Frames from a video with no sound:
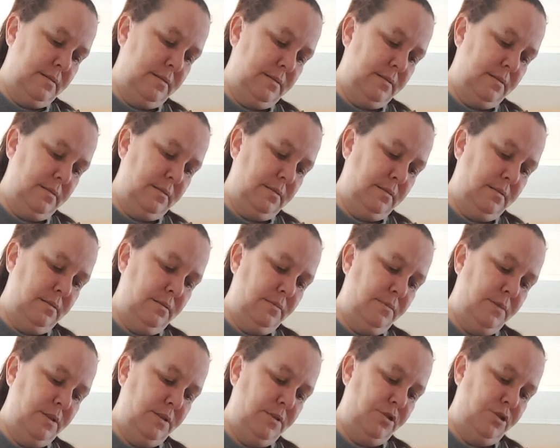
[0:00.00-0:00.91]
a little
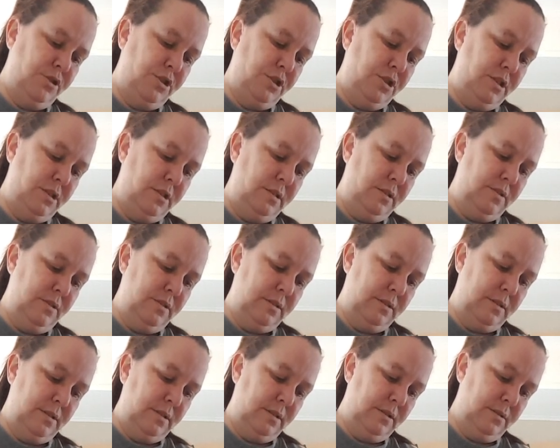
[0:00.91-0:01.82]
bit of cheese
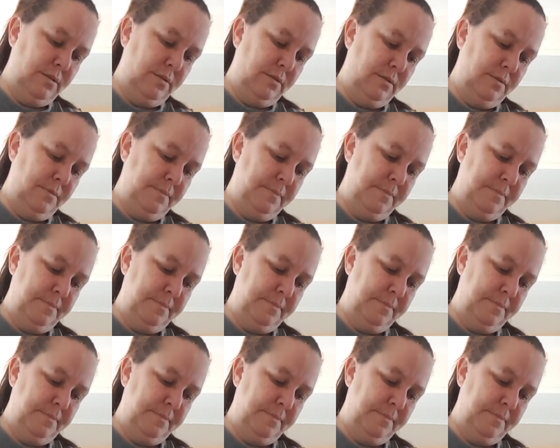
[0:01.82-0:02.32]
on here.